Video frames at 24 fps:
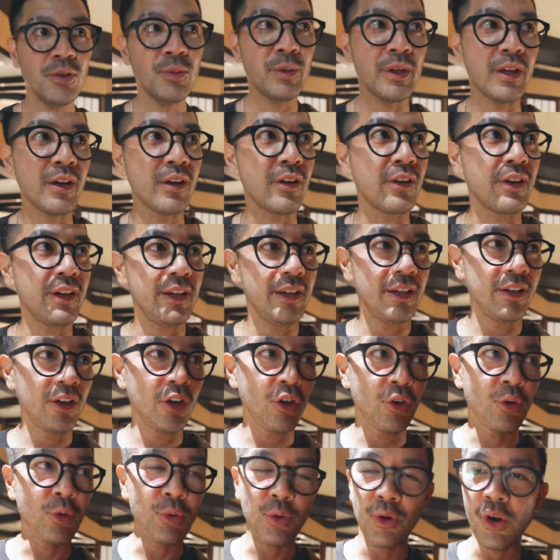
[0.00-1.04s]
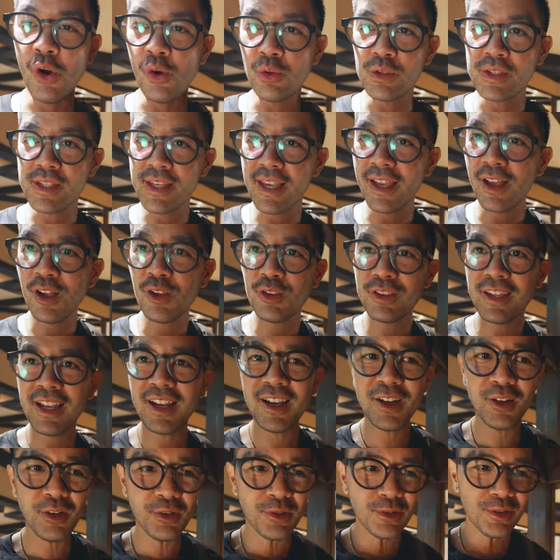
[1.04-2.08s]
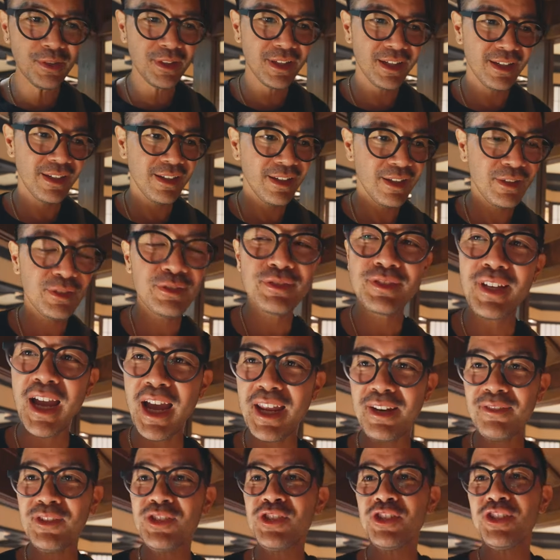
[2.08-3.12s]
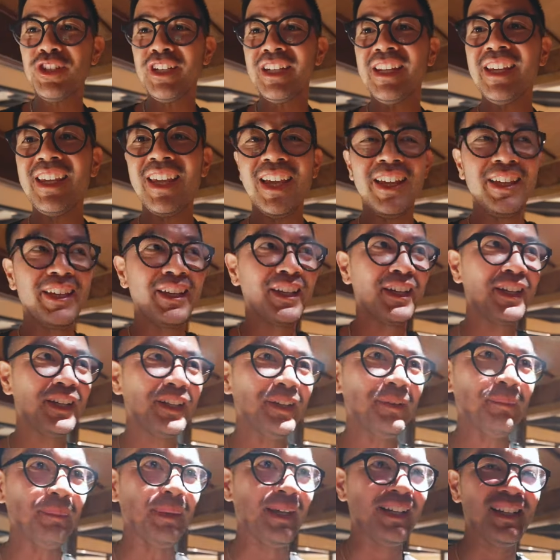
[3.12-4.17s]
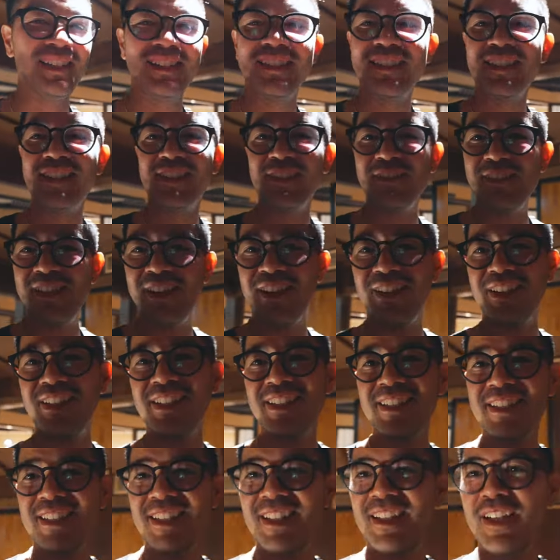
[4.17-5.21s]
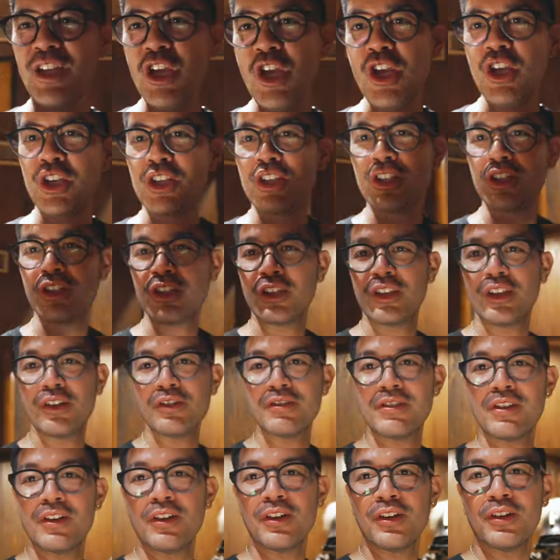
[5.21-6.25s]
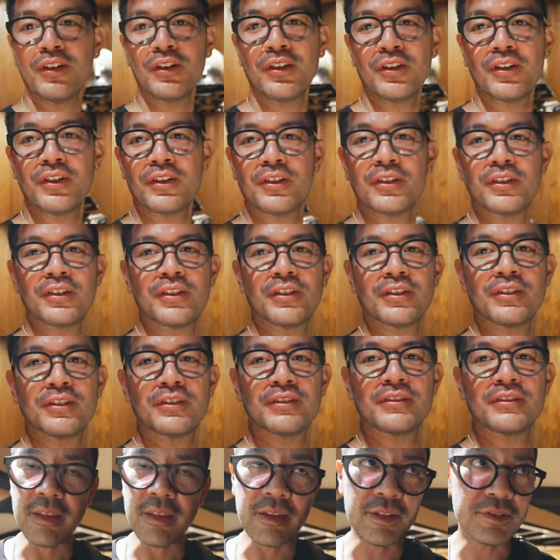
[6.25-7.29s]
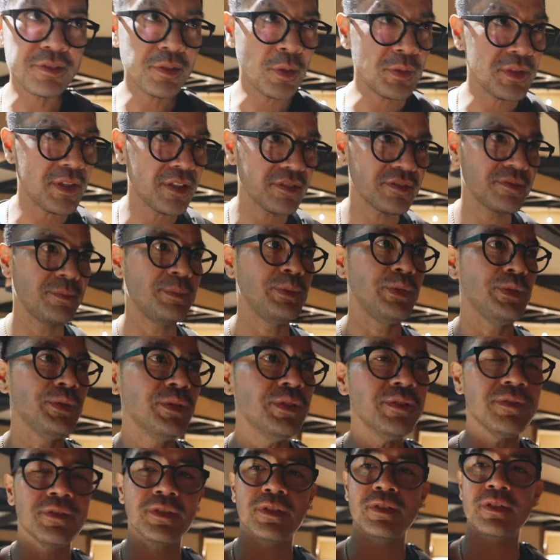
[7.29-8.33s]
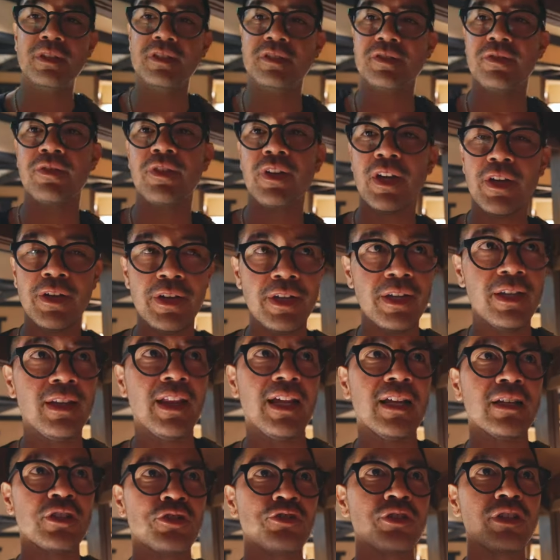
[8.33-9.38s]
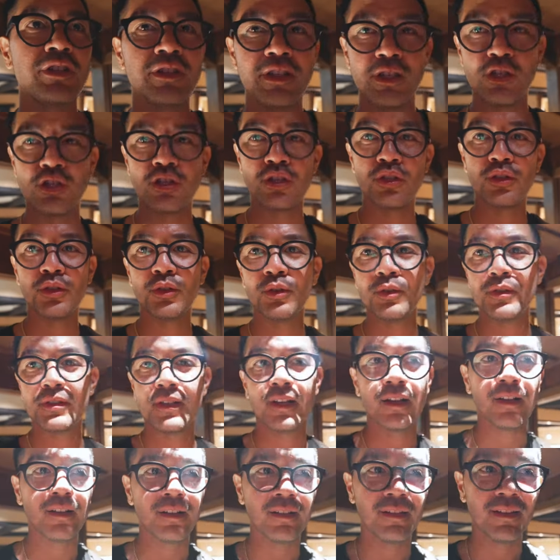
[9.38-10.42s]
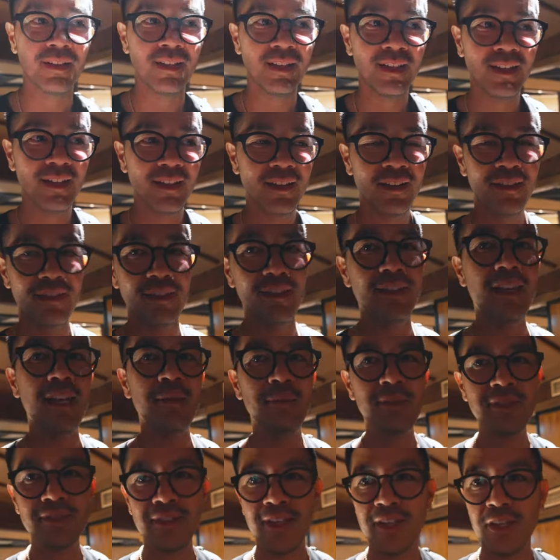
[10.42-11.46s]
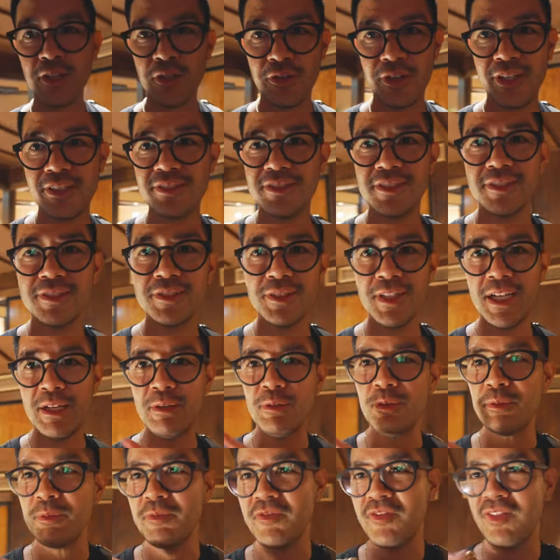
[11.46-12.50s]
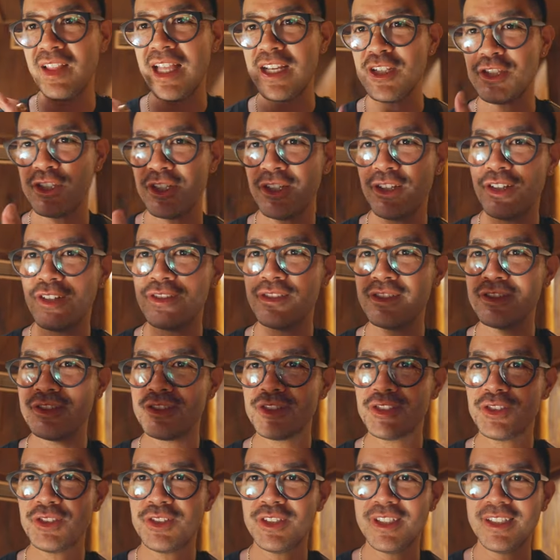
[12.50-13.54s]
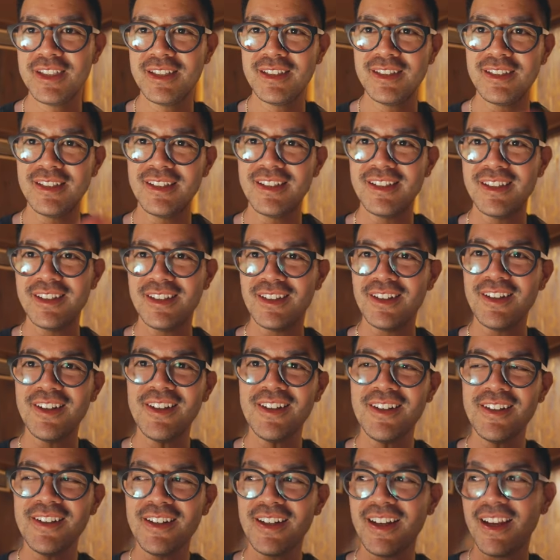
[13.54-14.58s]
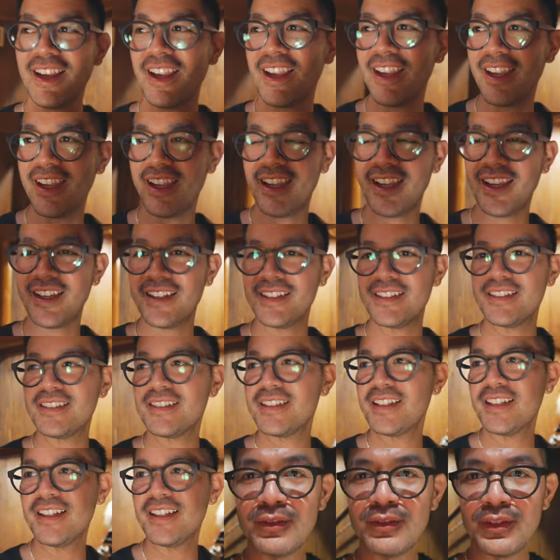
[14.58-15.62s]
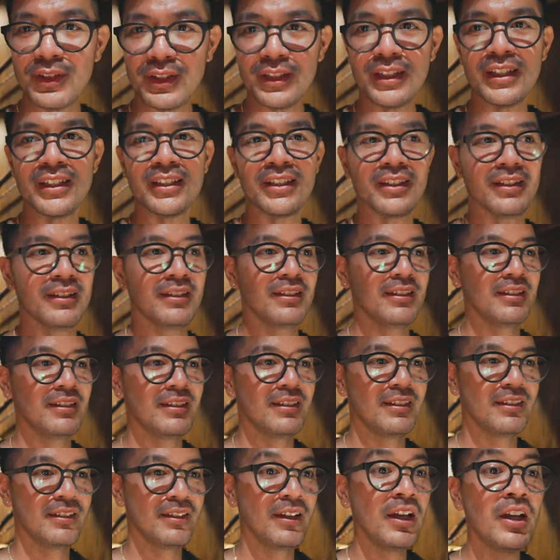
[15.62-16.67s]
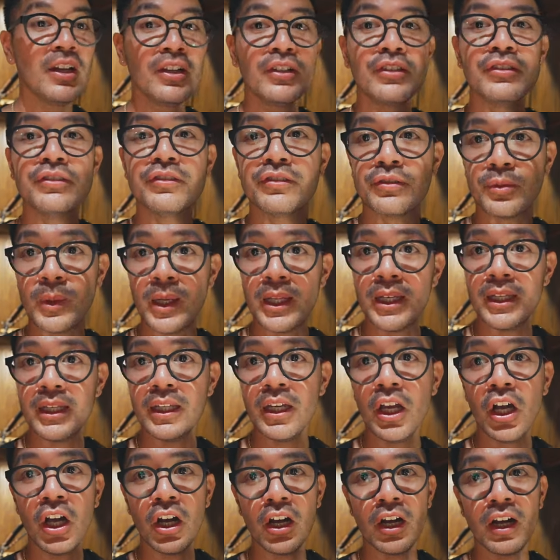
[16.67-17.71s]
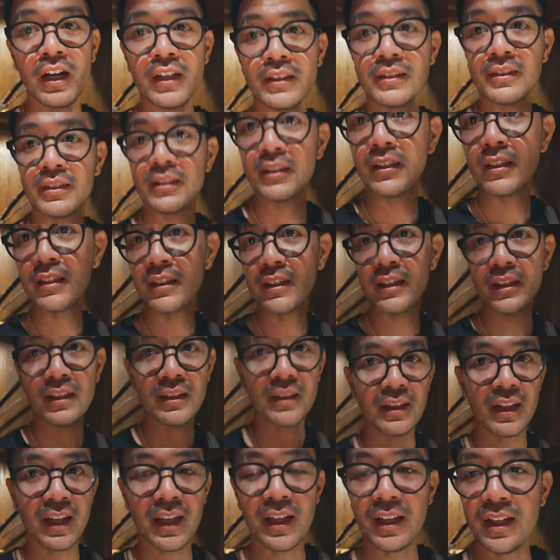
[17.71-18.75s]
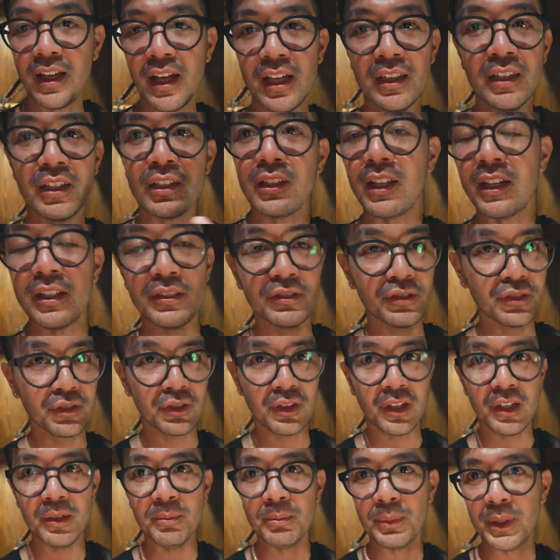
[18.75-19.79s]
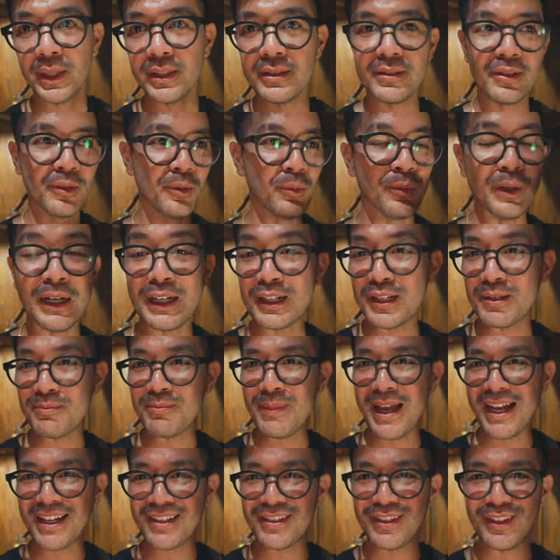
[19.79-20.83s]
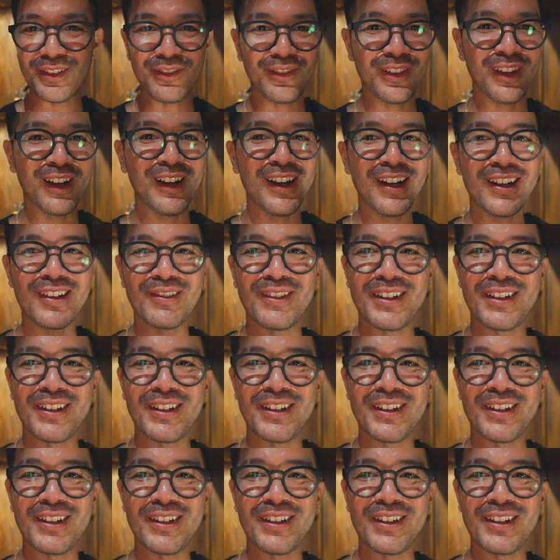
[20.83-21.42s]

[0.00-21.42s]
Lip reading: We are in our hotel now. It's kind of a journey to get here, but we are in Kyoto. This hotel's beautiful. It's very like a traditional hotel. The name is kind of crazy, so I will flash it on the screen here. And feeling good. Sweaty, hot, and like I look like a scrub, but welcome back to the vlog.